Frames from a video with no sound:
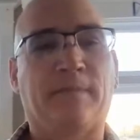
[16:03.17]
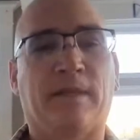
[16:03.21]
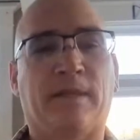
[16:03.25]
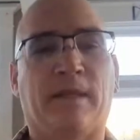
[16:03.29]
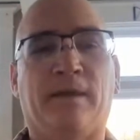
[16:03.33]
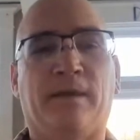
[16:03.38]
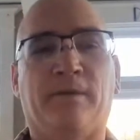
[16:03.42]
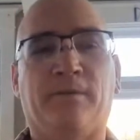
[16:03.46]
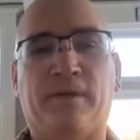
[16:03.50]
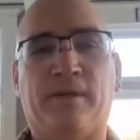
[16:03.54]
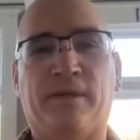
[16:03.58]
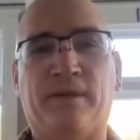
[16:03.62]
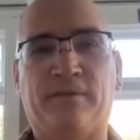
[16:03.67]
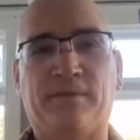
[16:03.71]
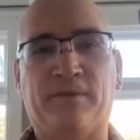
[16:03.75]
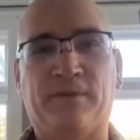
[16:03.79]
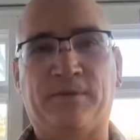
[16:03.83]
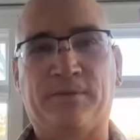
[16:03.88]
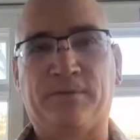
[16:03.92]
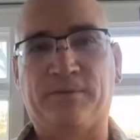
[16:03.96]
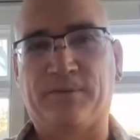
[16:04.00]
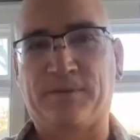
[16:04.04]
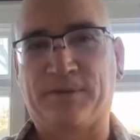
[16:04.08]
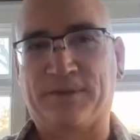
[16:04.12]
eh,
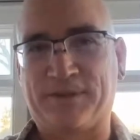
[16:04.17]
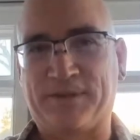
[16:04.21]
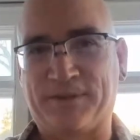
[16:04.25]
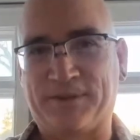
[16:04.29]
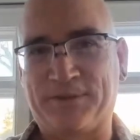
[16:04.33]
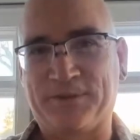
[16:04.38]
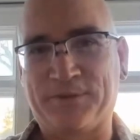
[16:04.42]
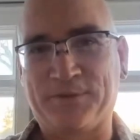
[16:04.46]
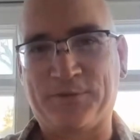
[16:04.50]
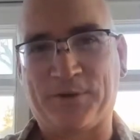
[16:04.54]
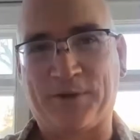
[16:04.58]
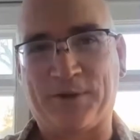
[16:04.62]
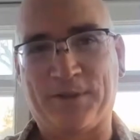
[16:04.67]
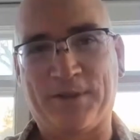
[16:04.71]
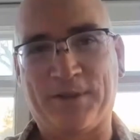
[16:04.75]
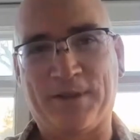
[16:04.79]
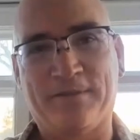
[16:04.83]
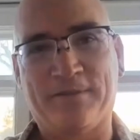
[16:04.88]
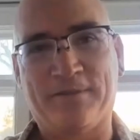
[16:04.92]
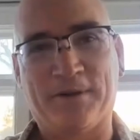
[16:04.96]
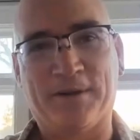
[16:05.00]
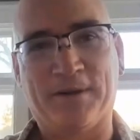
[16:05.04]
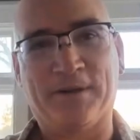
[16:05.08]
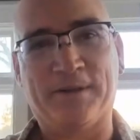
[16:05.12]
whatever we can
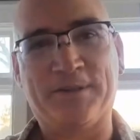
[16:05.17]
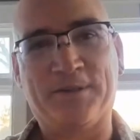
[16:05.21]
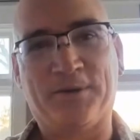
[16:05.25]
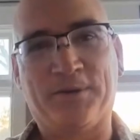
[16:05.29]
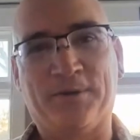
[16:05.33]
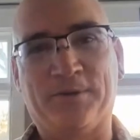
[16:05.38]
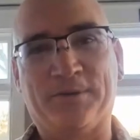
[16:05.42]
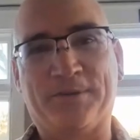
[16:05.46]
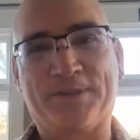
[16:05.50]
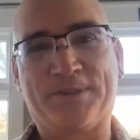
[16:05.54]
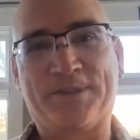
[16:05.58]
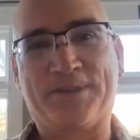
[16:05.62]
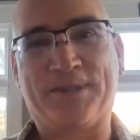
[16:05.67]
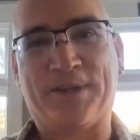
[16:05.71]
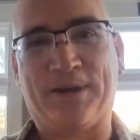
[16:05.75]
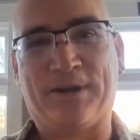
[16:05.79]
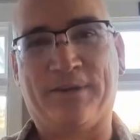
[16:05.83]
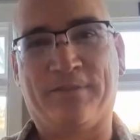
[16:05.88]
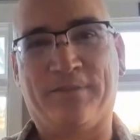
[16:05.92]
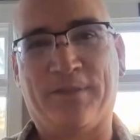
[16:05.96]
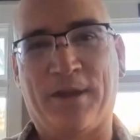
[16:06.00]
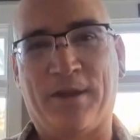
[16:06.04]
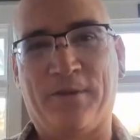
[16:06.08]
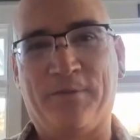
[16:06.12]
relive our old
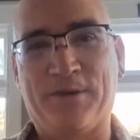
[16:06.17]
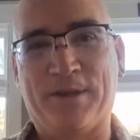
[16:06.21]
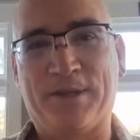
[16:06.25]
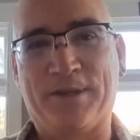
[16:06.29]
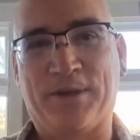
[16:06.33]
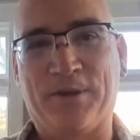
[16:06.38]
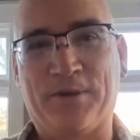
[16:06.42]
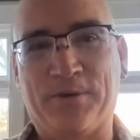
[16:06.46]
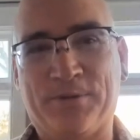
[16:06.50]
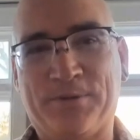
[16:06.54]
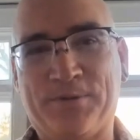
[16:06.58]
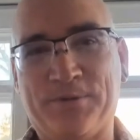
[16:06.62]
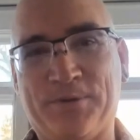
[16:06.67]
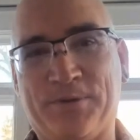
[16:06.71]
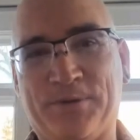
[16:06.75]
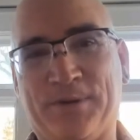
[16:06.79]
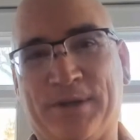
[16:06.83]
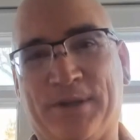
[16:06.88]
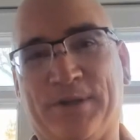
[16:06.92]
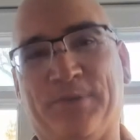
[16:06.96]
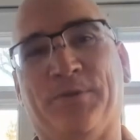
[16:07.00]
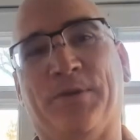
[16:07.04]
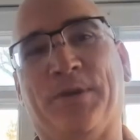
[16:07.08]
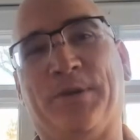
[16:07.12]
stuff that we go through
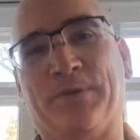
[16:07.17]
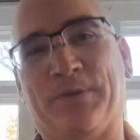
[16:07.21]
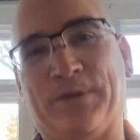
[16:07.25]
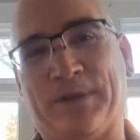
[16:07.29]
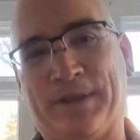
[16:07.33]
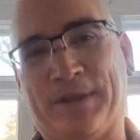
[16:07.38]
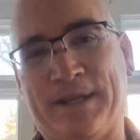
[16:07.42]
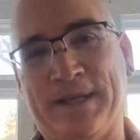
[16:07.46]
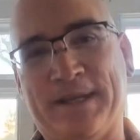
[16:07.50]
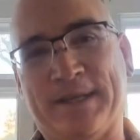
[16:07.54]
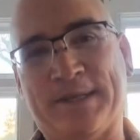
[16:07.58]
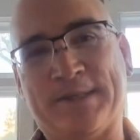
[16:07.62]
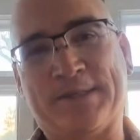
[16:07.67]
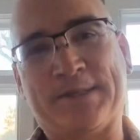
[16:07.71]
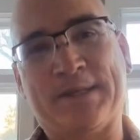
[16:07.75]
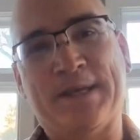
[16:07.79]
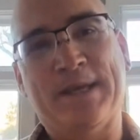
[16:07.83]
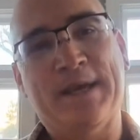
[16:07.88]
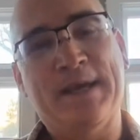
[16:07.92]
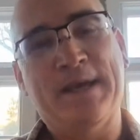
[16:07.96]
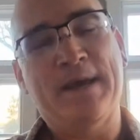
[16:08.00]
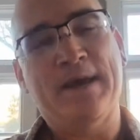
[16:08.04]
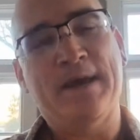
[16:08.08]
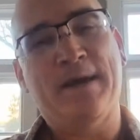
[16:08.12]
it and we release
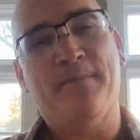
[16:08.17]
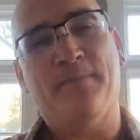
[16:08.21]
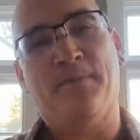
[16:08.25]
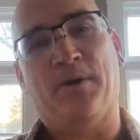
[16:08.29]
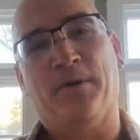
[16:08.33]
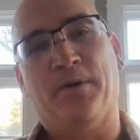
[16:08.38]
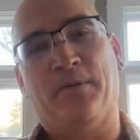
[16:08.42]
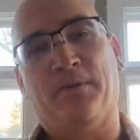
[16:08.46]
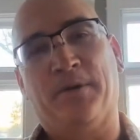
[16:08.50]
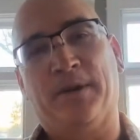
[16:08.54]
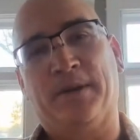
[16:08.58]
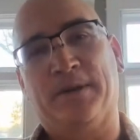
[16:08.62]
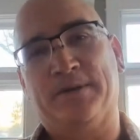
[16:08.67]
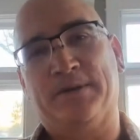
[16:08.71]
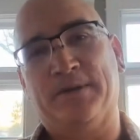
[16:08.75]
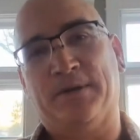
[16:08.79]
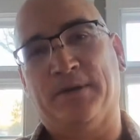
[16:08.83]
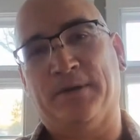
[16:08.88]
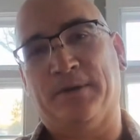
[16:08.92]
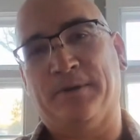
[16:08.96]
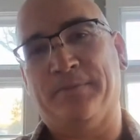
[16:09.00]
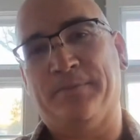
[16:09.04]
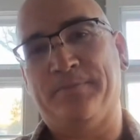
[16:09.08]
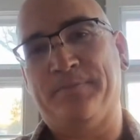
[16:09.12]
but we
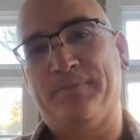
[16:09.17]
don't